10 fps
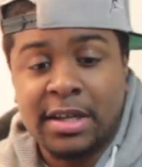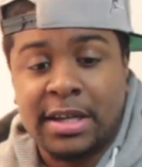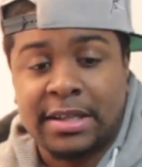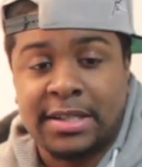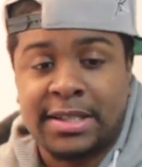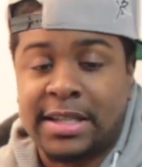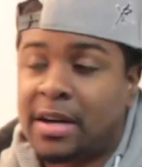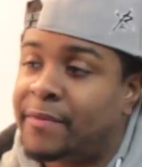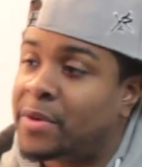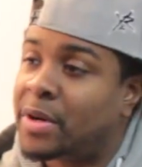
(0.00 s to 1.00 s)
got to send
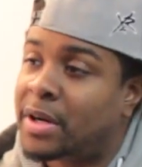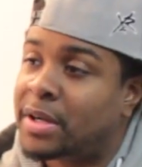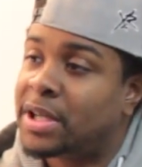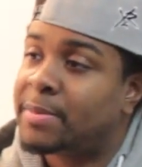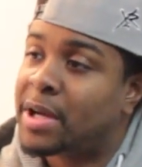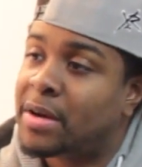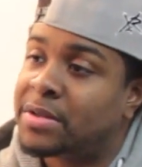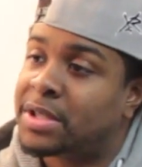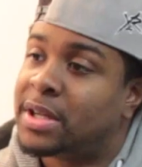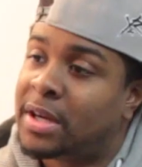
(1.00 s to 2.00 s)
out a few
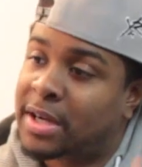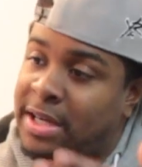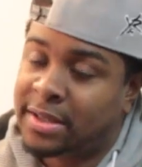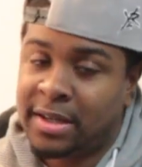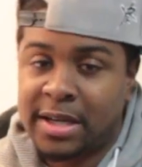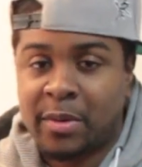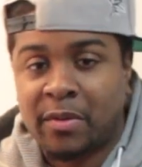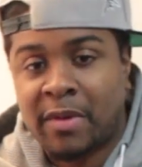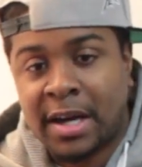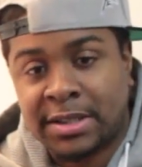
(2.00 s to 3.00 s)
emails, and got to connect
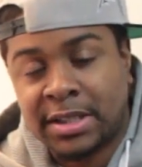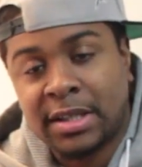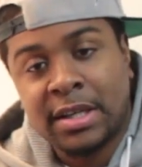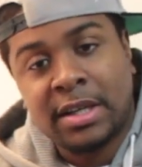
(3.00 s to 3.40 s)
with Roxy.